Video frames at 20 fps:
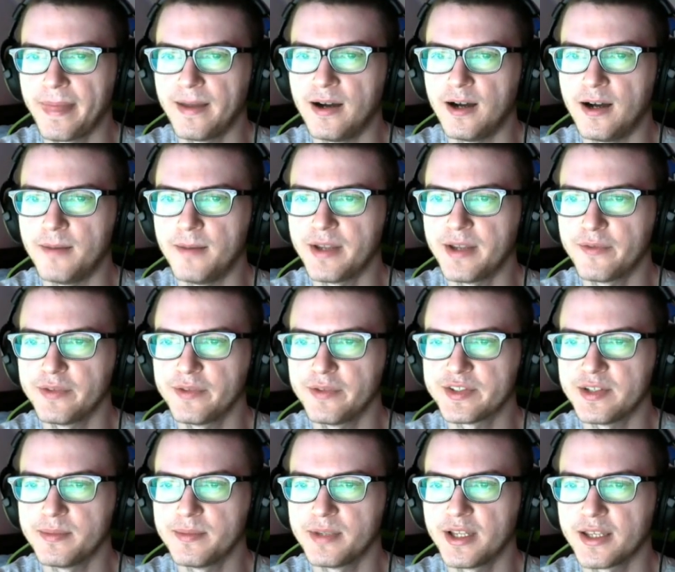Definitely
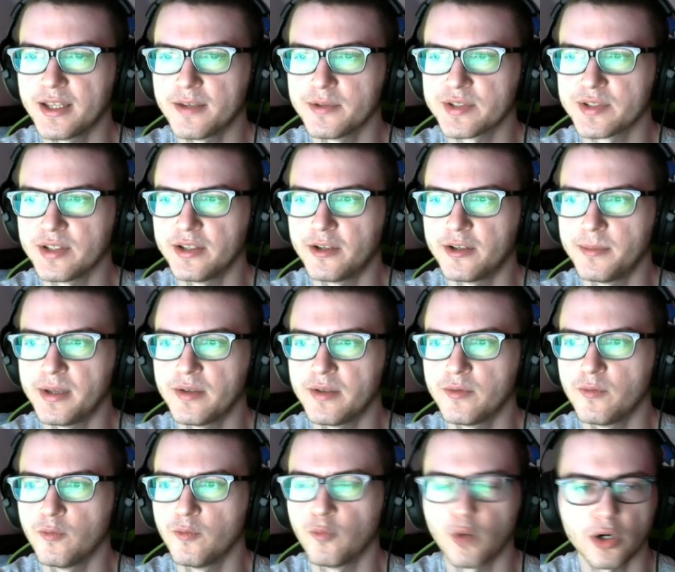seemed like it was a little bit
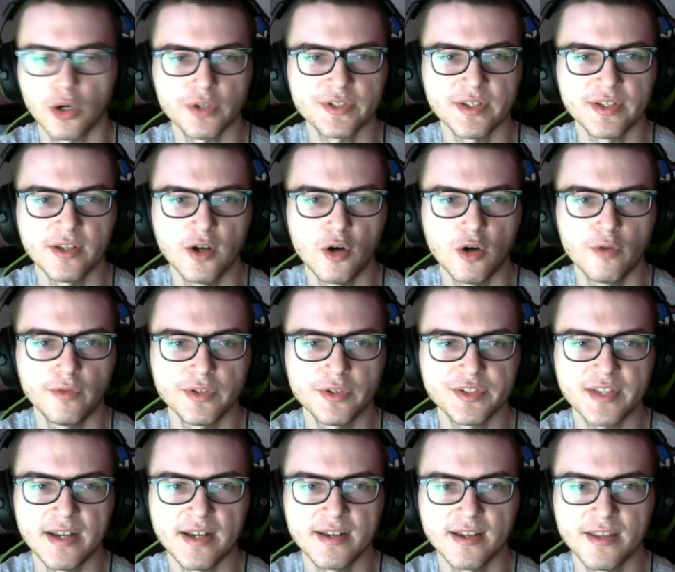worse in the oval
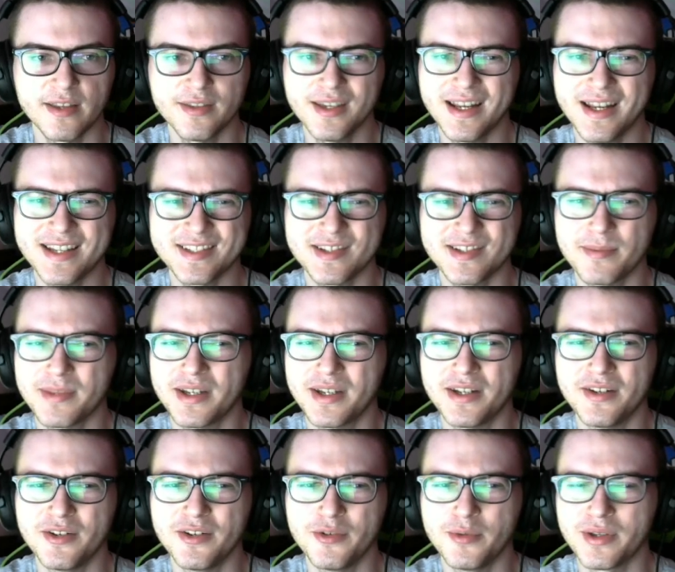setting. I think it has something
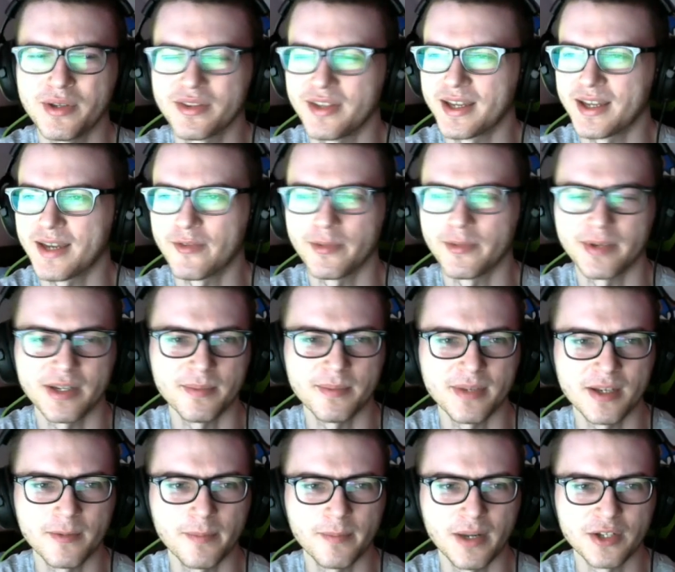to do with like everybody
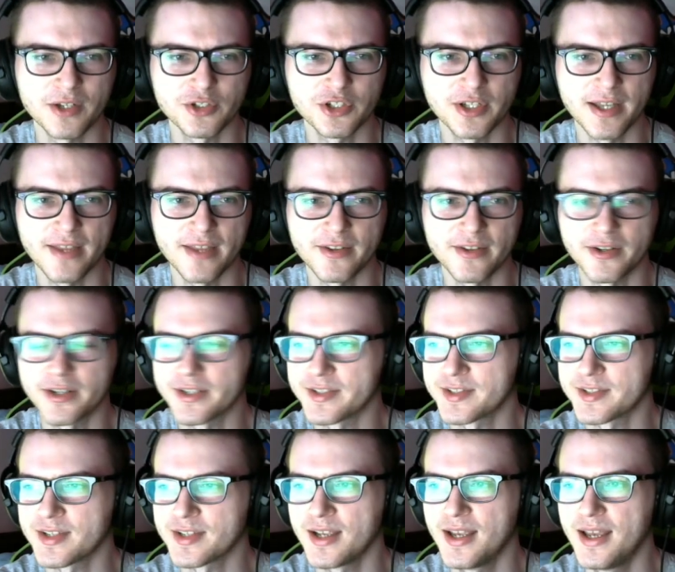being bunched together,
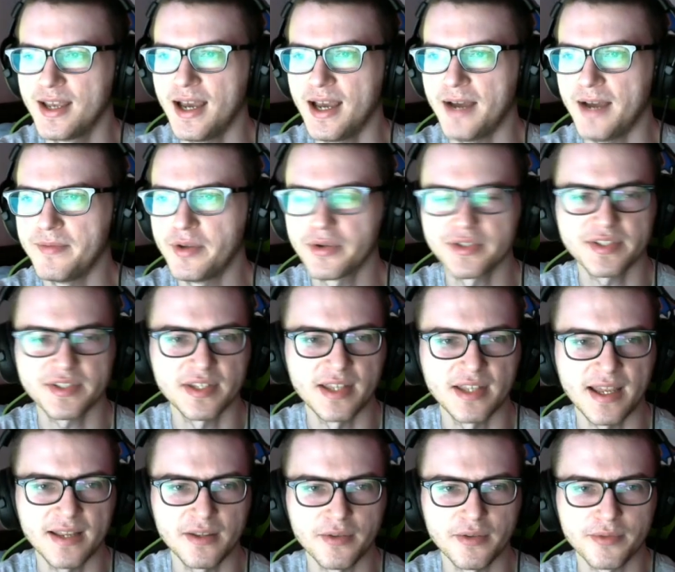because I've noticed in
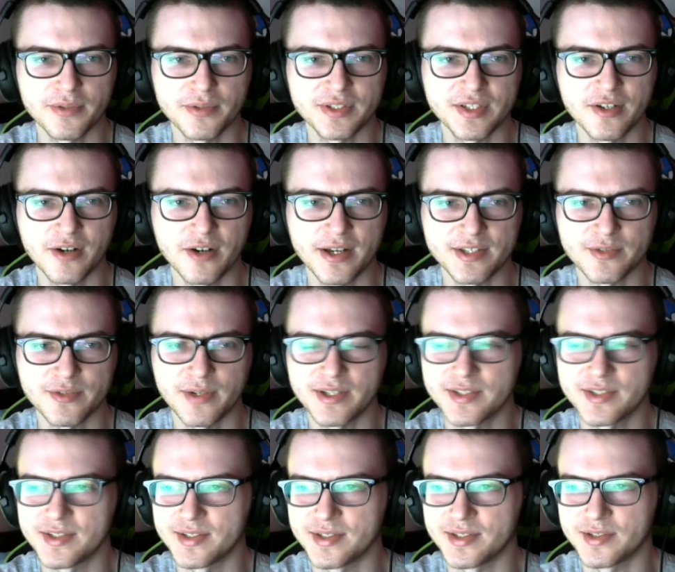the Halo 3 TRS
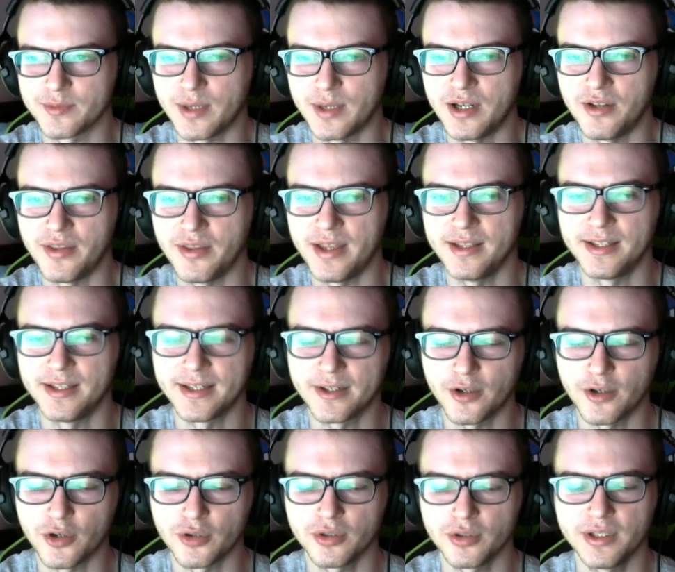races as well that
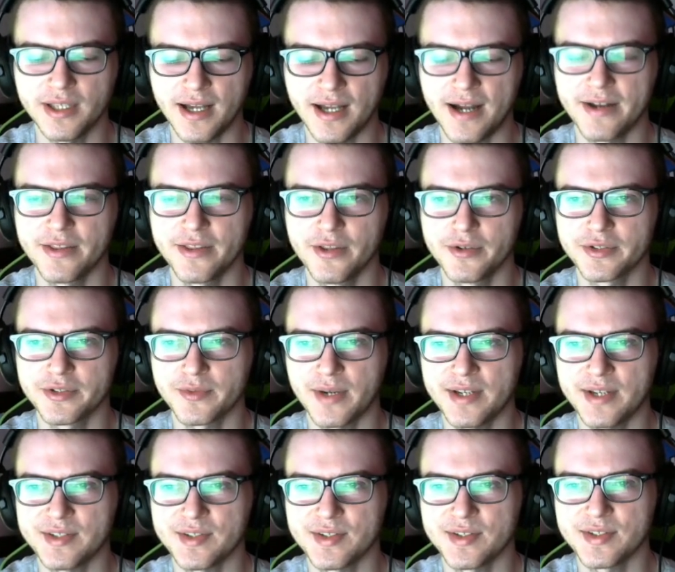like early on in those
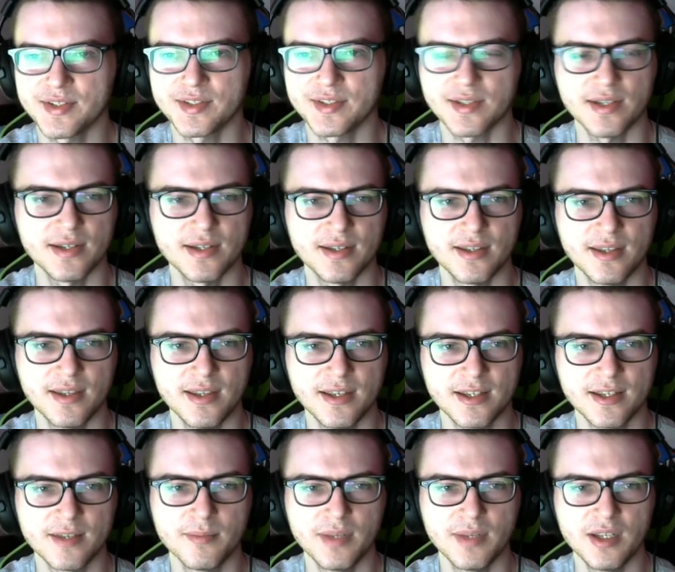races,
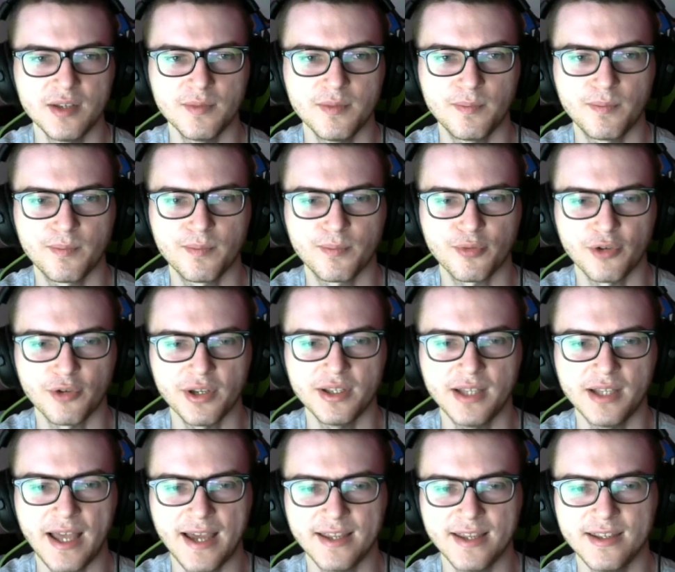it can be pretty
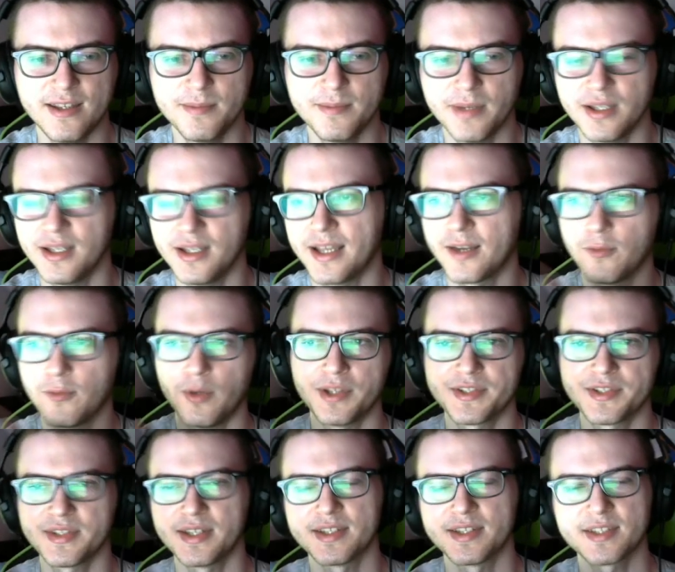laggy, but like
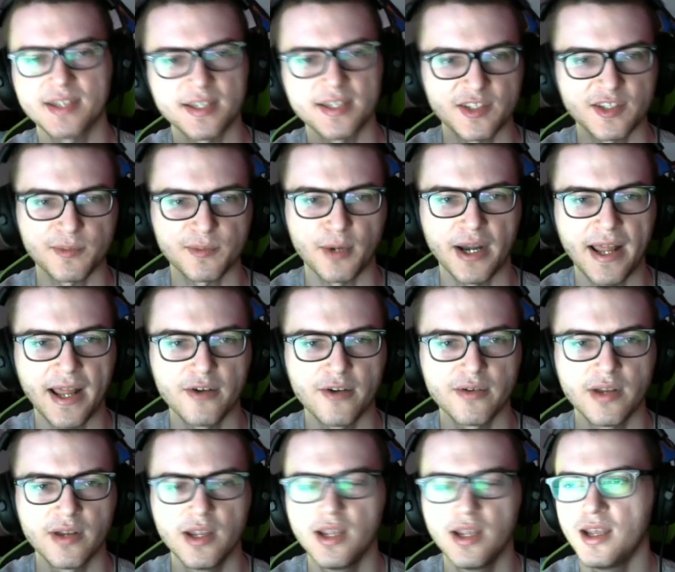once things get spread
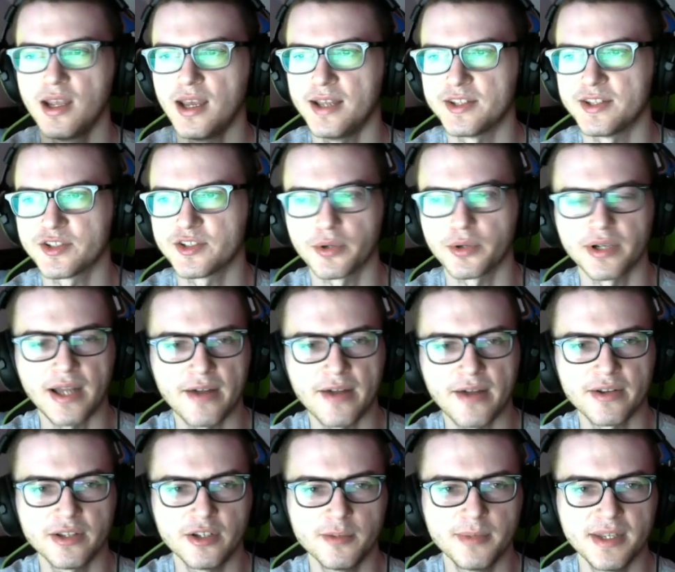out and sorted out
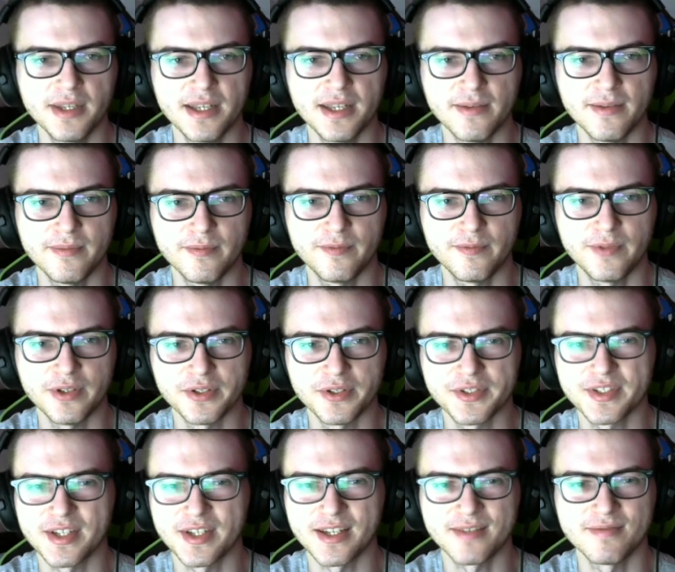a little bit, it
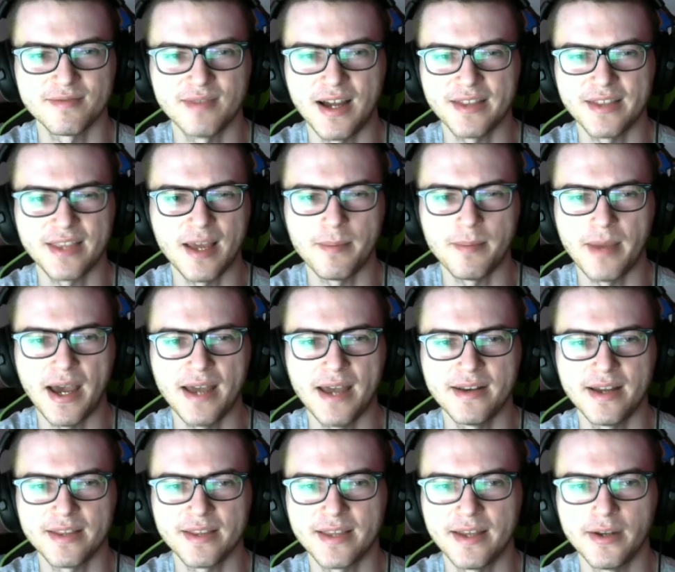feels like not that
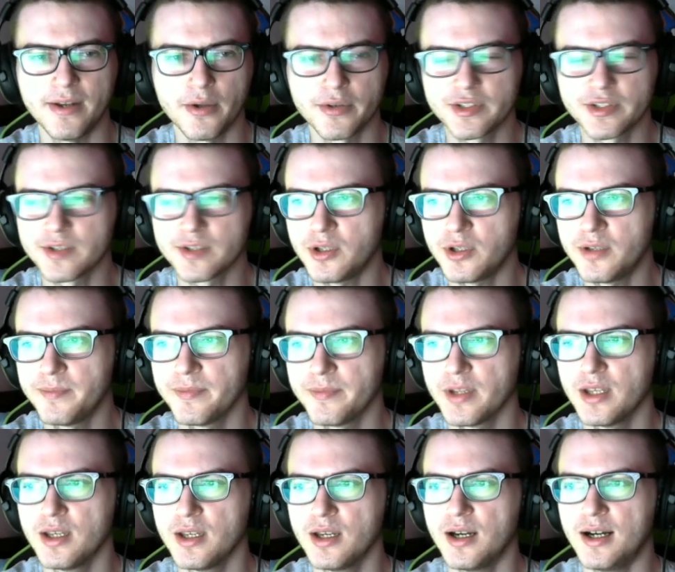bad, not that noticeable
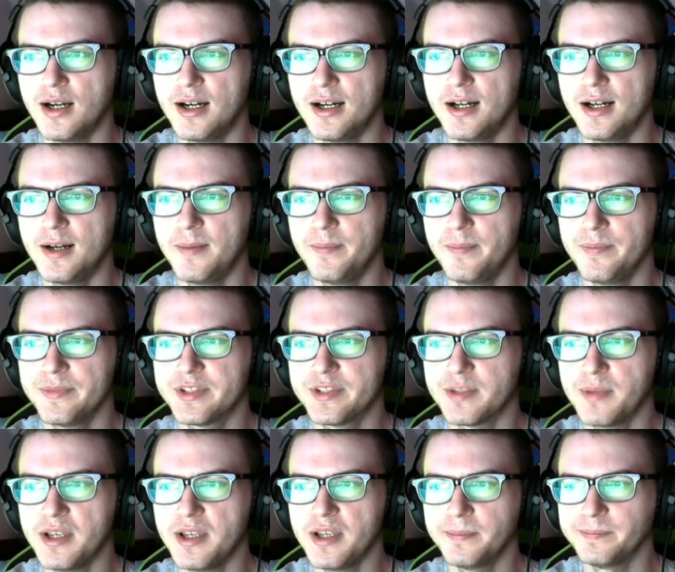
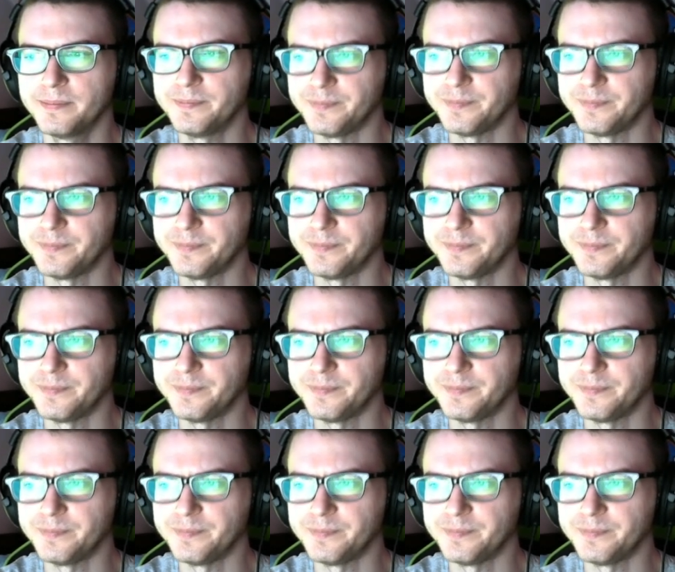to me.